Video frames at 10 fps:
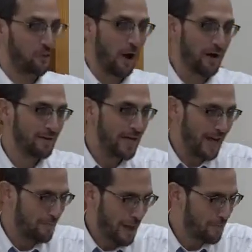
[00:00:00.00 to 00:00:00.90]
one,
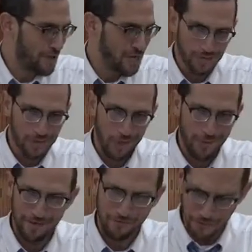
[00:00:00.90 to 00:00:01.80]
and I remember years ago
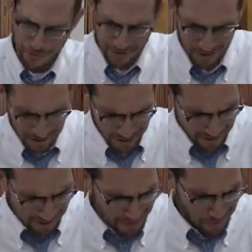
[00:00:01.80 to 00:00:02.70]
when I first
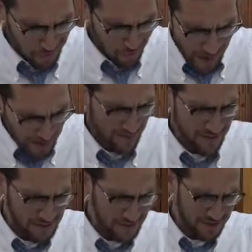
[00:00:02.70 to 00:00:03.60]
read
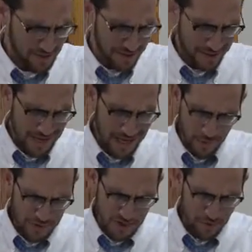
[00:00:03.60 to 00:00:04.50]
this, I
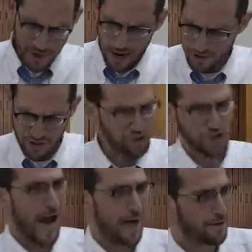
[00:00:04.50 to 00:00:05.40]
was in
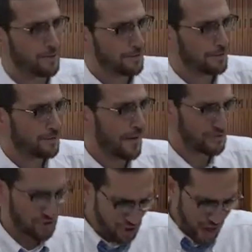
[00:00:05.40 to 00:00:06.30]
shock.
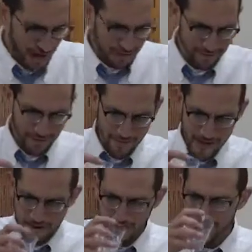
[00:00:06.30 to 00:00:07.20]
And
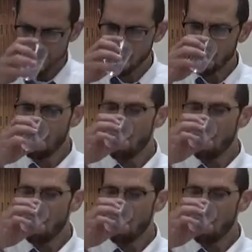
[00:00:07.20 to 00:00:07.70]
that is